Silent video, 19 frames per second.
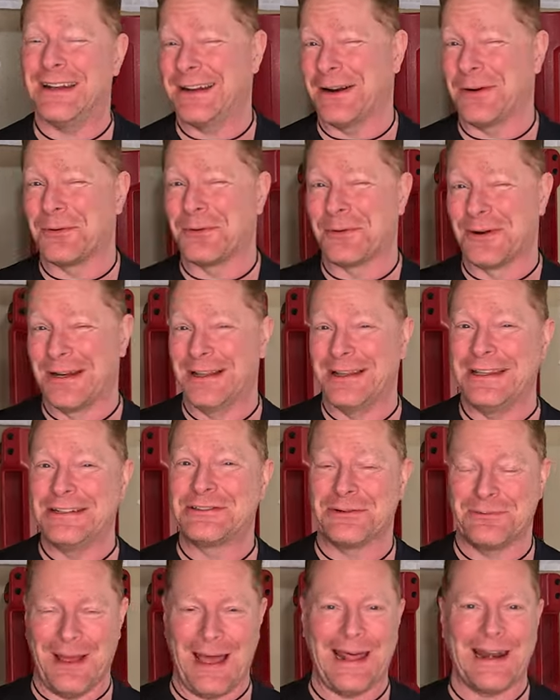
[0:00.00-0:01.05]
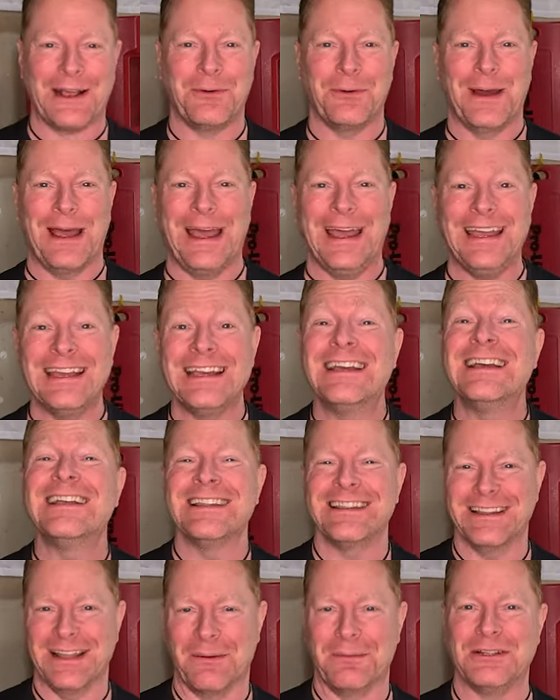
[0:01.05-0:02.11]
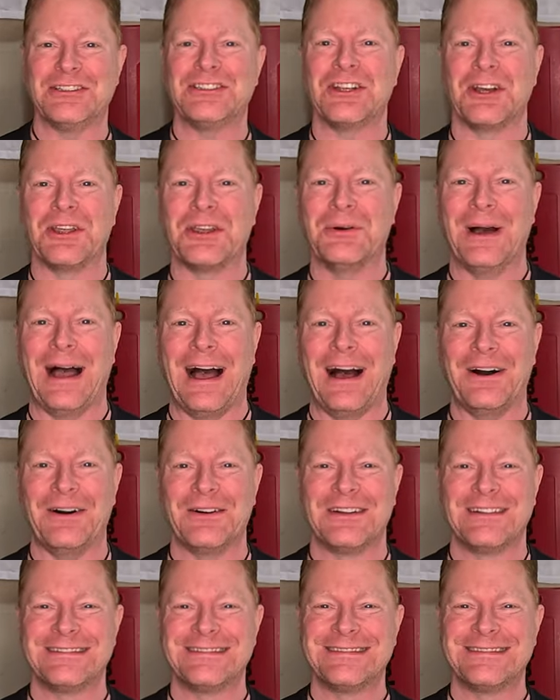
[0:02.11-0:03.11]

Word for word: in a really dramatic way? Let me show you how.